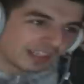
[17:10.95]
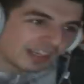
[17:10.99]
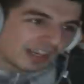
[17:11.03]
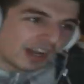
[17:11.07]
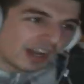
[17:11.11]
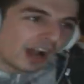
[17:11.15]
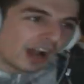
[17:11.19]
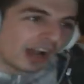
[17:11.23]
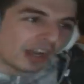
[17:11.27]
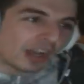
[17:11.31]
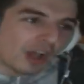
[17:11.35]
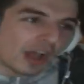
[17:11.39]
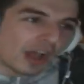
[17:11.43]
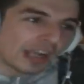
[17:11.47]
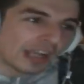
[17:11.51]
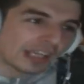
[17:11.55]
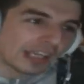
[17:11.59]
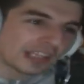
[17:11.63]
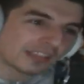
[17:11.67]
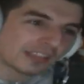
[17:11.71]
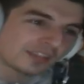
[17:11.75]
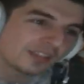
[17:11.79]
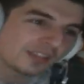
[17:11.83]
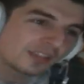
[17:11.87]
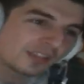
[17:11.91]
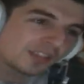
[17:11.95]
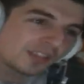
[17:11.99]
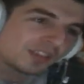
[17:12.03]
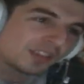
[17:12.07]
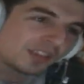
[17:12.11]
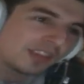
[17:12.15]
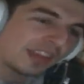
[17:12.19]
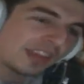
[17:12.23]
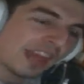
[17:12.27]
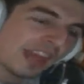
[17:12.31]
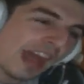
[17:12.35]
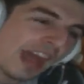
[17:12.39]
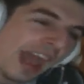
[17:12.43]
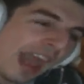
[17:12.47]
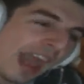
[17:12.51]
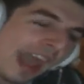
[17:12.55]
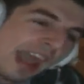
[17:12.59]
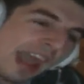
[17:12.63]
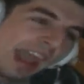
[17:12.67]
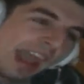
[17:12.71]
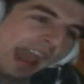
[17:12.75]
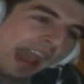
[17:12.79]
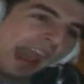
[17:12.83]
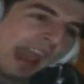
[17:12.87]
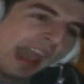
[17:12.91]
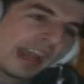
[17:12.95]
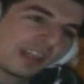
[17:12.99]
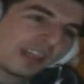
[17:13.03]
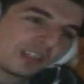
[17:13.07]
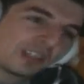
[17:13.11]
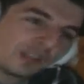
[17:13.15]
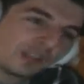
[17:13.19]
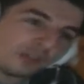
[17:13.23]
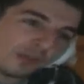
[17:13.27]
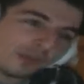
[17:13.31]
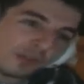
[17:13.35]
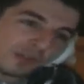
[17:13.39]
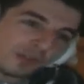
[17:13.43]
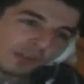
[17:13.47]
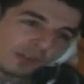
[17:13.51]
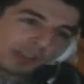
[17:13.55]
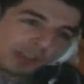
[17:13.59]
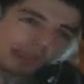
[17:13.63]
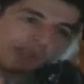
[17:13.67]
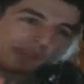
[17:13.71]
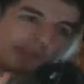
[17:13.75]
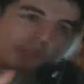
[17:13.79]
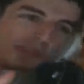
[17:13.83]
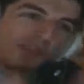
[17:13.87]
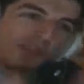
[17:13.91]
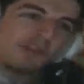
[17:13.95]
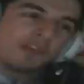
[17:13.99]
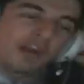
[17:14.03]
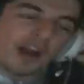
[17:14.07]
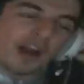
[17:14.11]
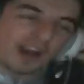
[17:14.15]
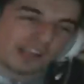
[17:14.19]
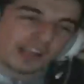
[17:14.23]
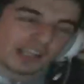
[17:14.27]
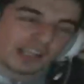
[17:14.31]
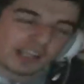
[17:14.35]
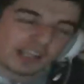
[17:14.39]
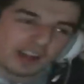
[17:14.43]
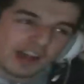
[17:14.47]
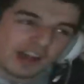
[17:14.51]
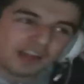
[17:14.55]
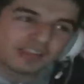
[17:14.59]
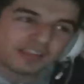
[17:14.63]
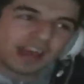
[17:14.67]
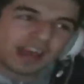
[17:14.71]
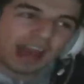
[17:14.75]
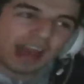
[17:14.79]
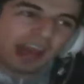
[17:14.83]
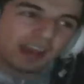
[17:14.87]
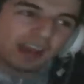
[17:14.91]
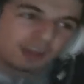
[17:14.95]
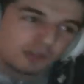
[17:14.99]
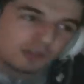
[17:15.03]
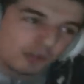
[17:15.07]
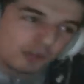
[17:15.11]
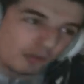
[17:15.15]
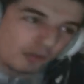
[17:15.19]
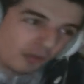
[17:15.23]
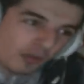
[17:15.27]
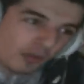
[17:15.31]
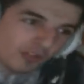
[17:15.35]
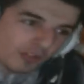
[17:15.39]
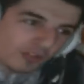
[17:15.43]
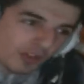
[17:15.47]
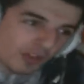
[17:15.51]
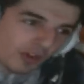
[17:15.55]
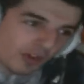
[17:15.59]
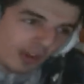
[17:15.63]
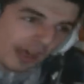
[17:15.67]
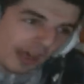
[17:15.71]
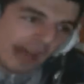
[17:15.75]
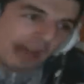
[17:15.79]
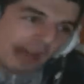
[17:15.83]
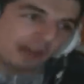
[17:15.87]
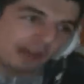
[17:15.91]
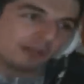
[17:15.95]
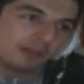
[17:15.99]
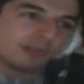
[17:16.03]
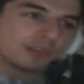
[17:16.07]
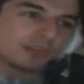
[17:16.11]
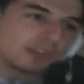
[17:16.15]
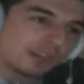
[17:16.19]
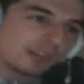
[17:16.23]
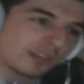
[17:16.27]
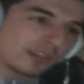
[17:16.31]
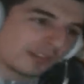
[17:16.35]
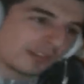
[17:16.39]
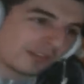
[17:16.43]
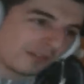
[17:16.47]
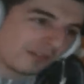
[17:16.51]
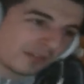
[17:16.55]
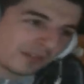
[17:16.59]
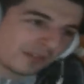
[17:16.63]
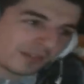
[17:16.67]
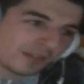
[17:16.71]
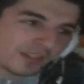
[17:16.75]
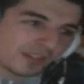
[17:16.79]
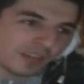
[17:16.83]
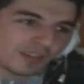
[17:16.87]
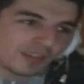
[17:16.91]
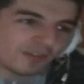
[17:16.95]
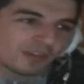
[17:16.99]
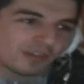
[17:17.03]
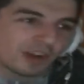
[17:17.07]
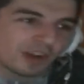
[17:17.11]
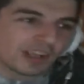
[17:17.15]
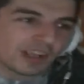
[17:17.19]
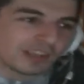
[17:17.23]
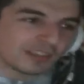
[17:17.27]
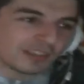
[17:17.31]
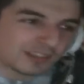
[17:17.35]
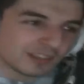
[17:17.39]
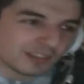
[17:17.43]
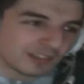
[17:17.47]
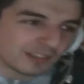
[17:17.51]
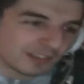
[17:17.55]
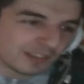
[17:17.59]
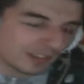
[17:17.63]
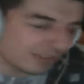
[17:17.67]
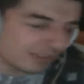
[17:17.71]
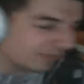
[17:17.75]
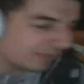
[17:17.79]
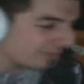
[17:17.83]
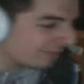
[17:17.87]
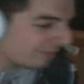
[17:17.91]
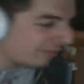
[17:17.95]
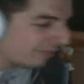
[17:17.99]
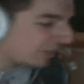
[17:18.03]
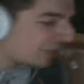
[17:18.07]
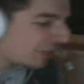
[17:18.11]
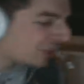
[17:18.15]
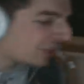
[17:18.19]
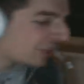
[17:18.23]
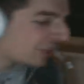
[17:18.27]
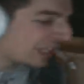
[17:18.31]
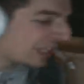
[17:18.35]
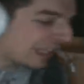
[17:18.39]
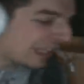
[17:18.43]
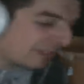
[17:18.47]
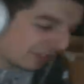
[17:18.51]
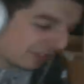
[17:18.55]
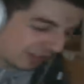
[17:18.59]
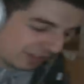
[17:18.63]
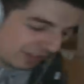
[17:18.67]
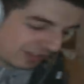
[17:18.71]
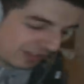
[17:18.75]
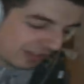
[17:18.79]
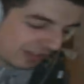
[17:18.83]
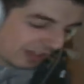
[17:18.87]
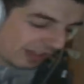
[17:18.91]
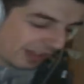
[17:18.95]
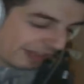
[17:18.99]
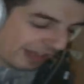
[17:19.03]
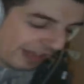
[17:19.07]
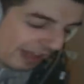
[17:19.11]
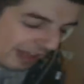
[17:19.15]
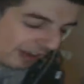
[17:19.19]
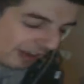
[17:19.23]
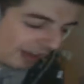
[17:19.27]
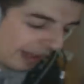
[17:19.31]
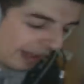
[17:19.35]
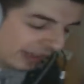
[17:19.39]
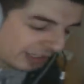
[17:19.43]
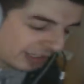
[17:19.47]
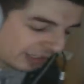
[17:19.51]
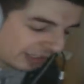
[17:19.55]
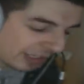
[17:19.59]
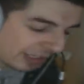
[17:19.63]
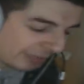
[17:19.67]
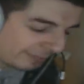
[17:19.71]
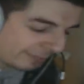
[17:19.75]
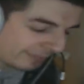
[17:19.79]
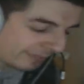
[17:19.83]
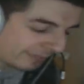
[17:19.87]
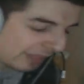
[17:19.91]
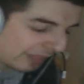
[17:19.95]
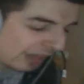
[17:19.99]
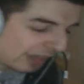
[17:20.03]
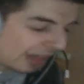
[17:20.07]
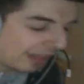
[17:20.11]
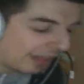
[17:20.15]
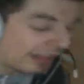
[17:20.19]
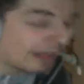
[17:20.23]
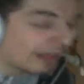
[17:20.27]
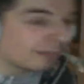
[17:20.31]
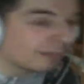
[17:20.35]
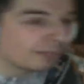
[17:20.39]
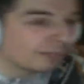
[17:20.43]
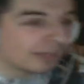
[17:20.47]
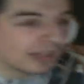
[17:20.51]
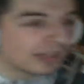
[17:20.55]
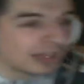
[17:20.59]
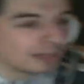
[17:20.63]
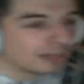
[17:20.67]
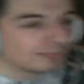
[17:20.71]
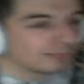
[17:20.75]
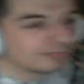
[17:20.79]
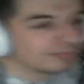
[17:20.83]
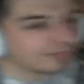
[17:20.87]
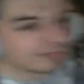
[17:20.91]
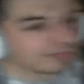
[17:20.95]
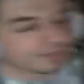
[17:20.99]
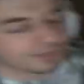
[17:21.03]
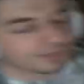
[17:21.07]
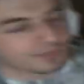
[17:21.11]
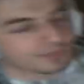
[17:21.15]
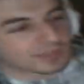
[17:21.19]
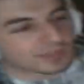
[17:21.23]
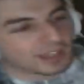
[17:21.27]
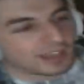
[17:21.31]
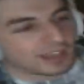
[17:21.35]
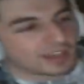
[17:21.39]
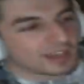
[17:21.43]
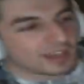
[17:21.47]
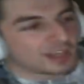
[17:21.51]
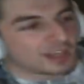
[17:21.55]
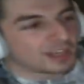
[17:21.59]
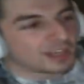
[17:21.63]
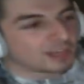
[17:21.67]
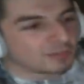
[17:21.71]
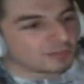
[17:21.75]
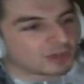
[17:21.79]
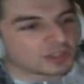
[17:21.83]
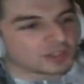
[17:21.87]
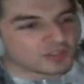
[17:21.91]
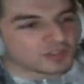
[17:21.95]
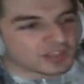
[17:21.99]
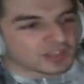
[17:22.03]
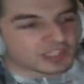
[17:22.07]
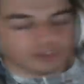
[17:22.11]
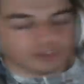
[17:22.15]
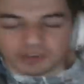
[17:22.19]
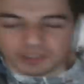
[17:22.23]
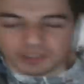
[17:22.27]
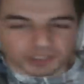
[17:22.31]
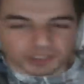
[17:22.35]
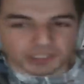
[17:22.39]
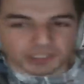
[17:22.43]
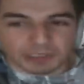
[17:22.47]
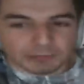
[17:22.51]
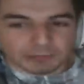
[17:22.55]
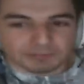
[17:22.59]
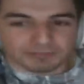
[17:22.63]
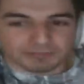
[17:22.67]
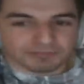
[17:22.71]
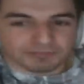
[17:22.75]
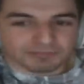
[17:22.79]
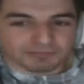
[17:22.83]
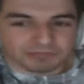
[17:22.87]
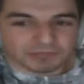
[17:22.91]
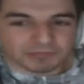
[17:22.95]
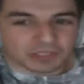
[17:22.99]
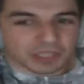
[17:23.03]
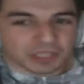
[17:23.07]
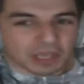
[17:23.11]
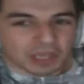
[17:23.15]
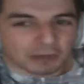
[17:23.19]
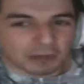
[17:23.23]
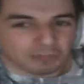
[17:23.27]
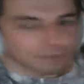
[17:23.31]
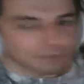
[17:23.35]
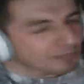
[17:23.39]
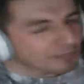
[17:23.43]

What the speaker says: I like that attitude of I don't give a fuck, and I like the attitude of the how very mischievous. I like that a lot, actually. I like that, but most of it is cringy, so yeah.